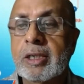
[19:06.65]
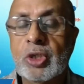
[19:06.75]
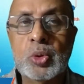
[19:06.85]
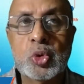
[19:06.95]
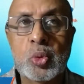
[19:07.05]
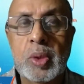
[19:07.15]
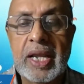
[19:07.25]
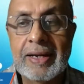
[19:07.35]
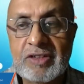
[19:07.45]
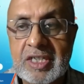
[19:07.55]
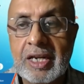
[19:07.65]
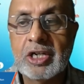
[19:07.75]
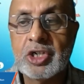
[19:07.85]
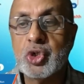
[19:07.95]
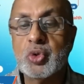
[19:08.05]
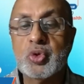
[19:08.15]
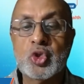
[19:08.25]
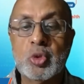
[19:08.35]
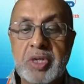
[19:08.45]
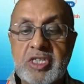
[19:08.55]
due to lifestyle issues,
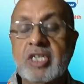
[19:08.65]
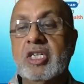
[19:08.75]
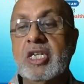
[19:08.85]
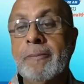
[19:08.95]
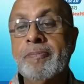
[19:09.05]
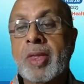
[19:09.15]
obesity.